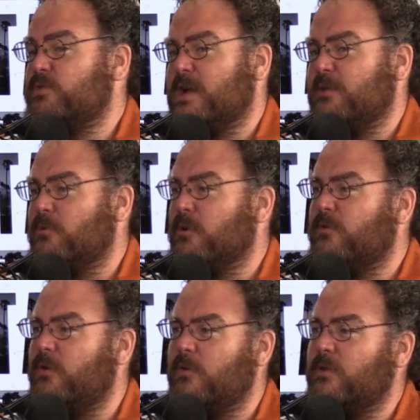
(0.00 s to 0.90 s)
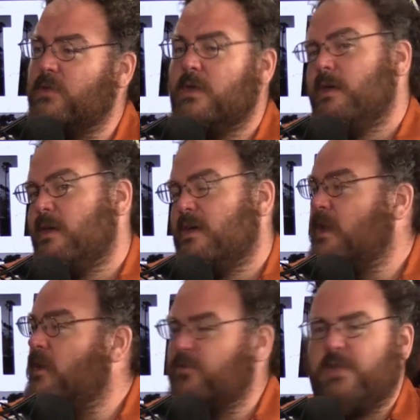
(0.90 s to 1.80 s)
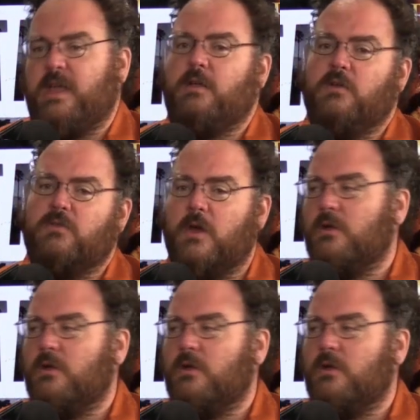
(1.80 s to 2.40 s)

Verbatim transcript: the Transporter Two because you know, it's 10 years ago,